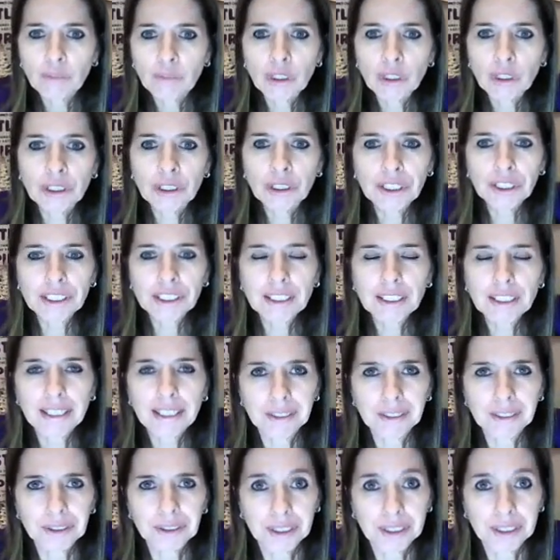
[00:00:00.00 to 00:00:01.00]
Look at the
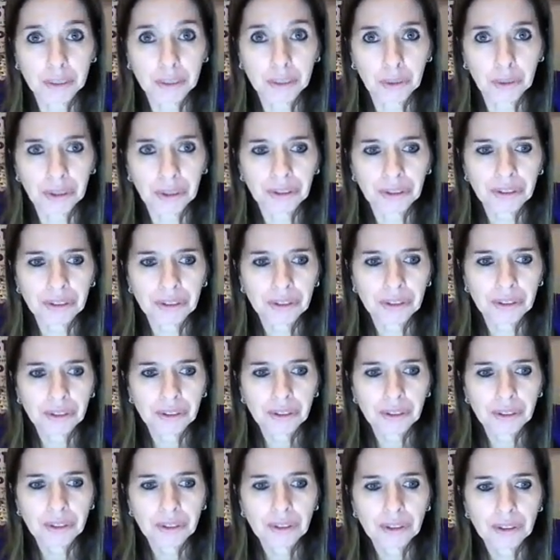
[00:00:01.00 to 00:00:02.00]
letters in the word.
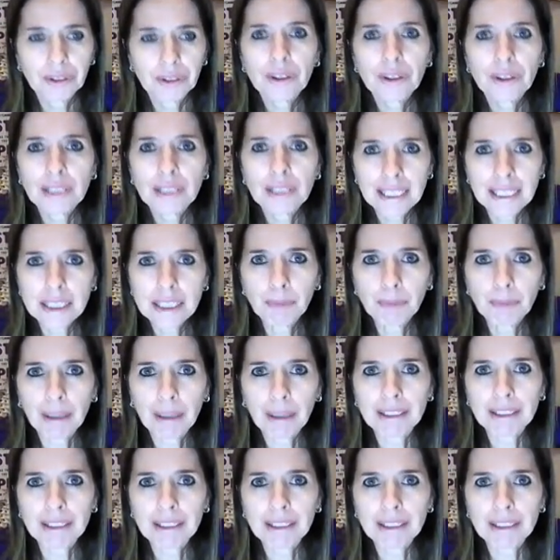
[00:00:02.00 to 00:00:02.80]
Let's spell